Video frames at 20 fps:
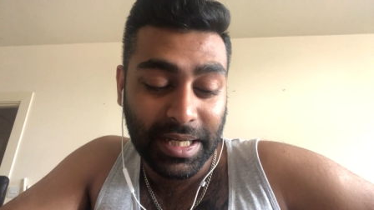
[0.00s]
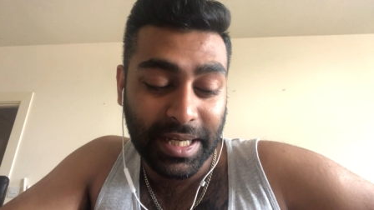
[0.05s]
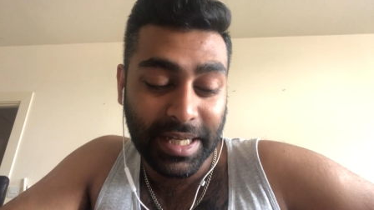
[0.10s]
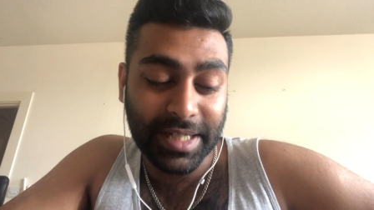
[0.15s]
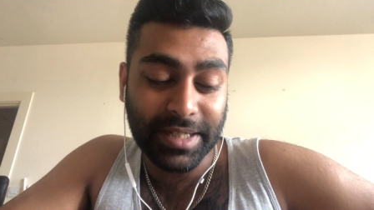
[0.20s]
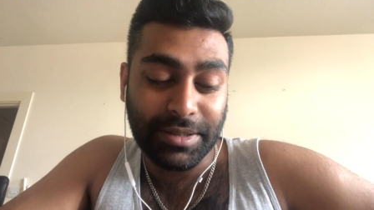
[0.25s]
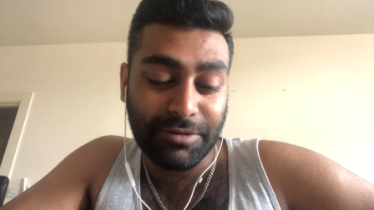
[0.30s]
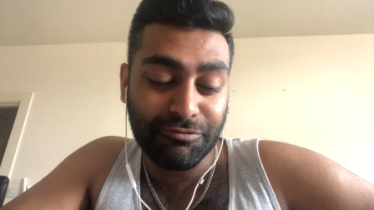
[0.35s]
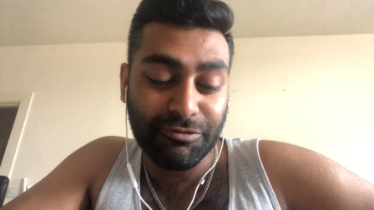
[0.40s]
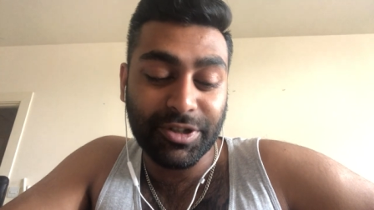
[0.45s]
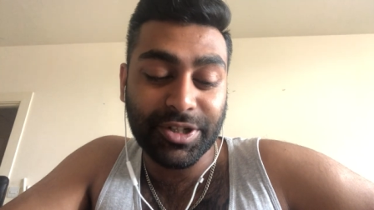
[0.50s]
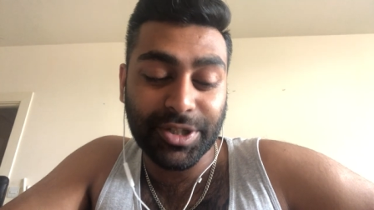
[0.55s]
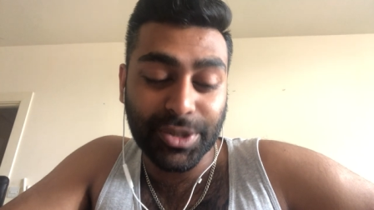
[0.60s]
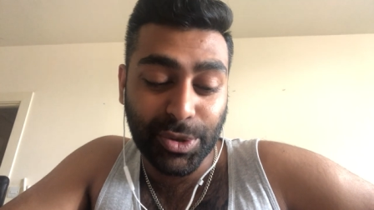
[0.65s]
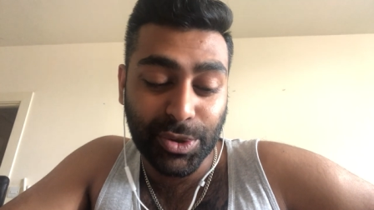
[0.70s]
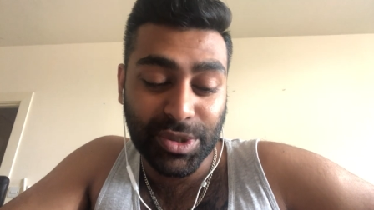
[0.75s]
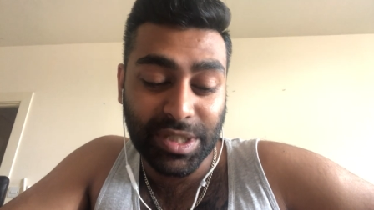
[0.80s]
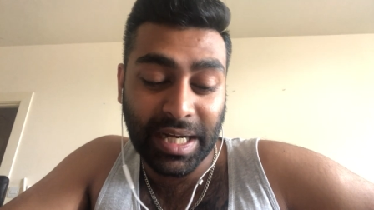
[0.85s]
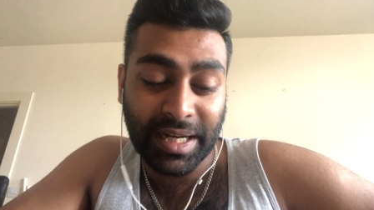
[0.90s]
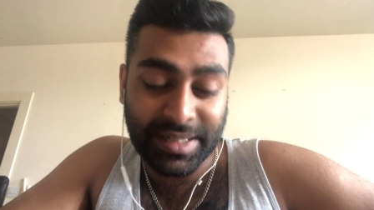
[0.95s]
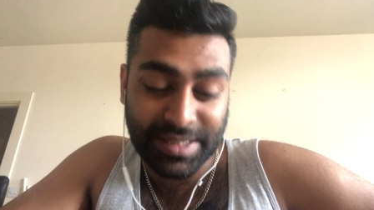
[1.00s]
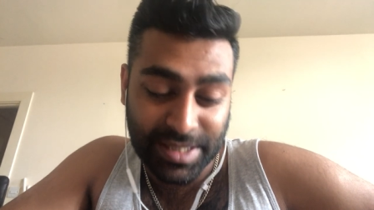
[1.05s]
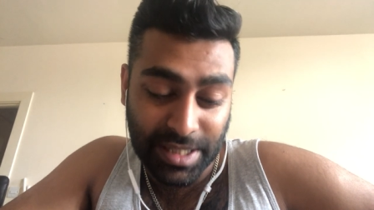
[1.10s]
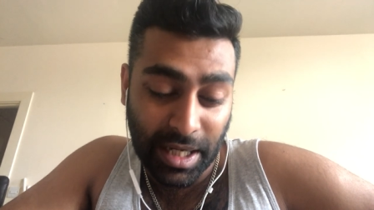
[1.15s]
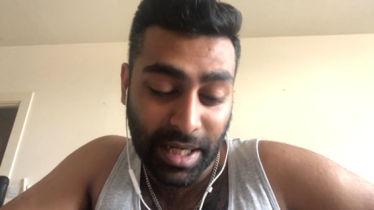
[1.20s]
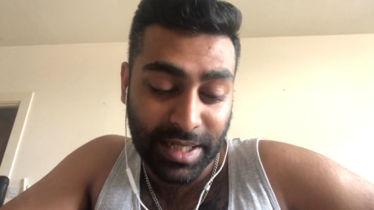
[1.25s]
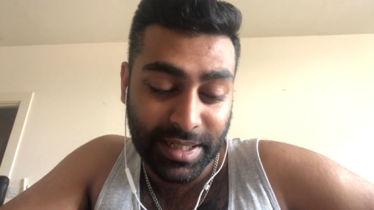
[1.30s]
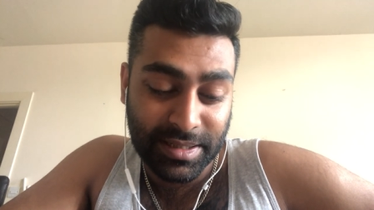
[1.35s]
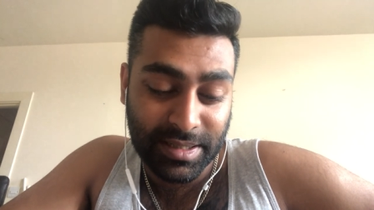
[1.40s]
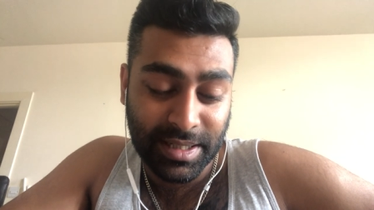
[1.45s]
it can reduce
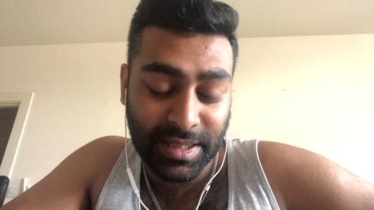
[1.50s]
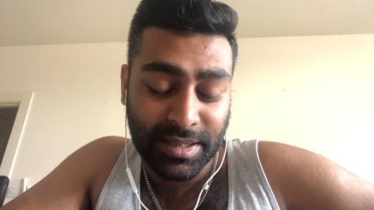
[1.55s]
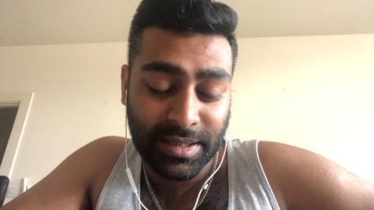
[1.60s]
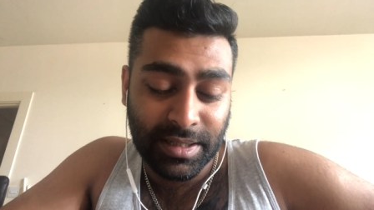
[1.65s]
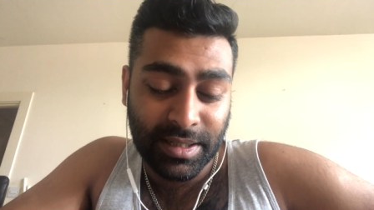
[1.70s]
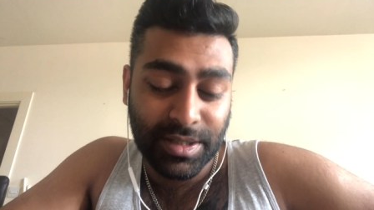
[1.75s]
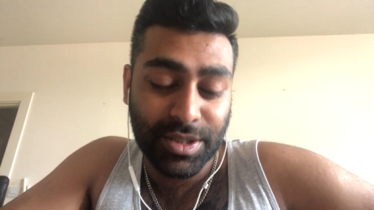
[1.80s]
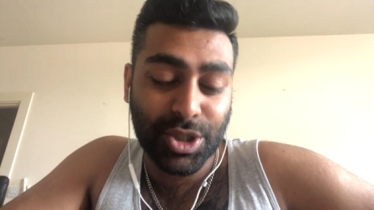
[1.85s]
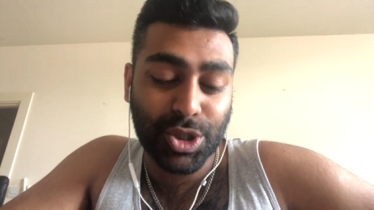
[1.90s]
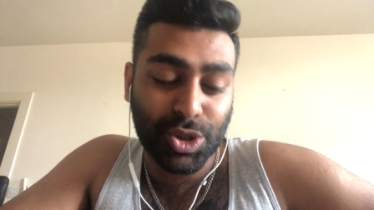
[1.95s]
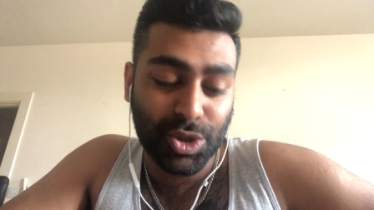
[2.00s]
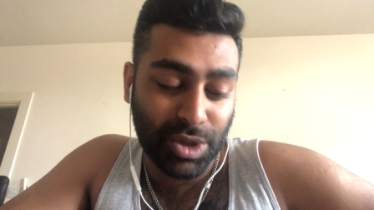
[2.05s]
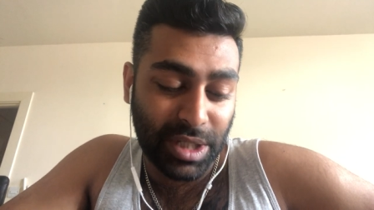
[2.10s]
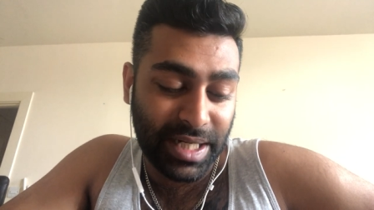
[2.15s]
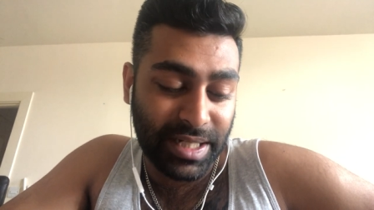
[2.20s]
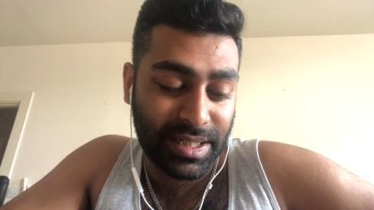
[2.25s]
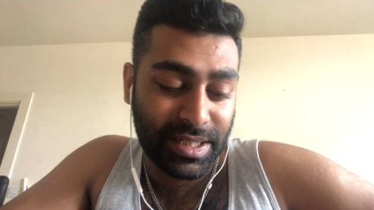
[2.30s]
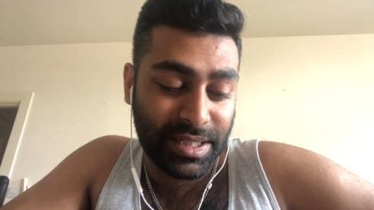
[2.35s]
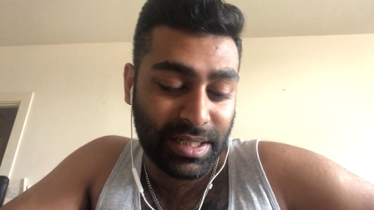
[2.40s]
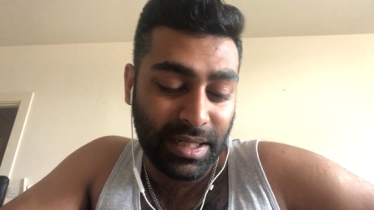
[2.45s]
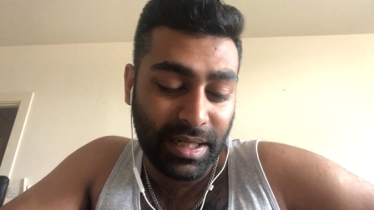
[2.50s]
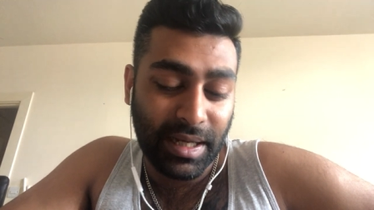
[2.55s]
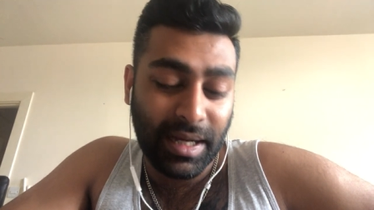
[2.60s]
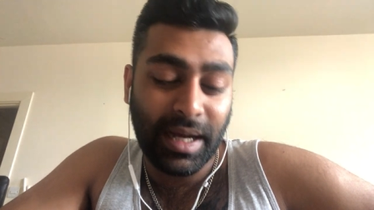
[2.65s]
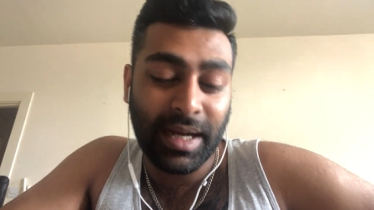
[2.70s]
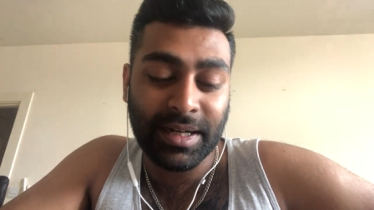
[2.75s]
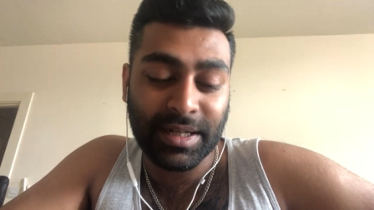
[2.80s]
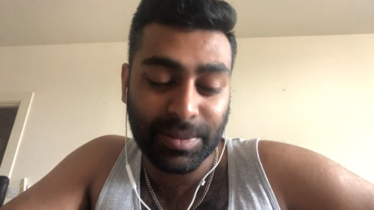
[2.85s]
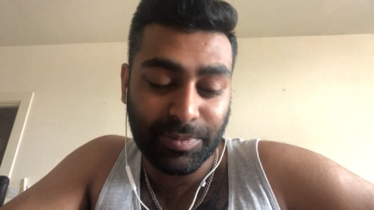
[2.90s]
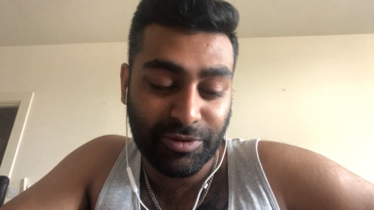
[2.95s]
anxiety, stress,
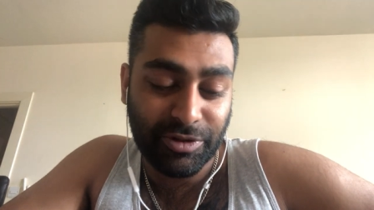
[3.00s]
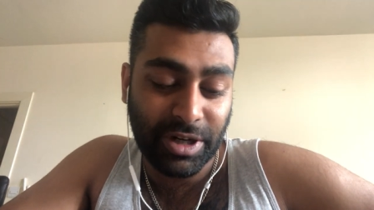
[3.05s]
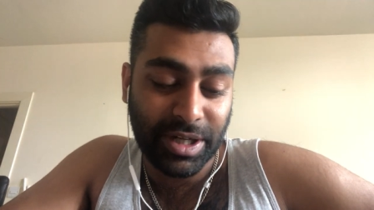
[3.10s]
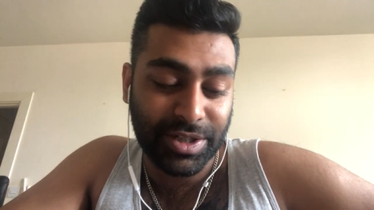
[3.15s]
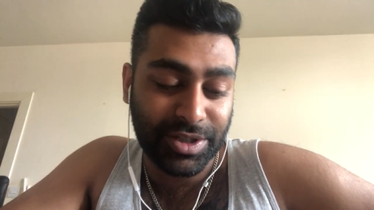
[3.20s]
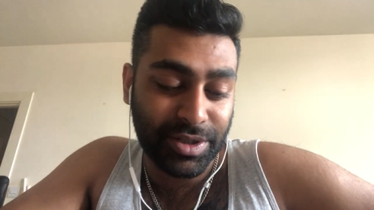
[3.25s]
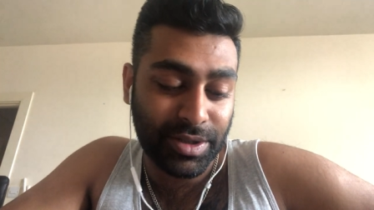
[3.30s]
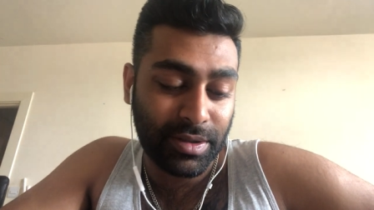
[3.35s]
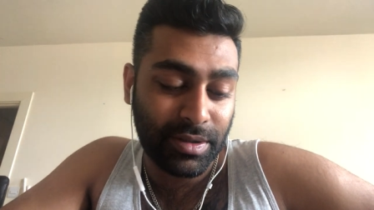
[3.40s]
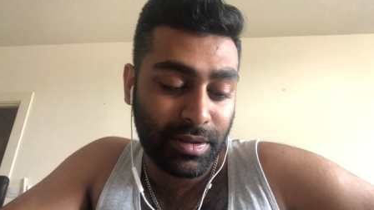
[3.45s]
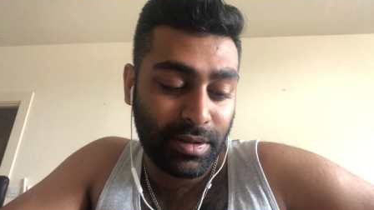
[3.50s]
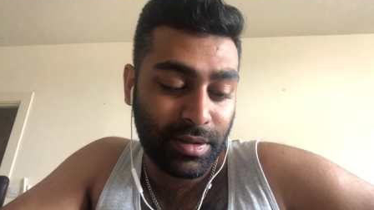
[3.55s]
and depression.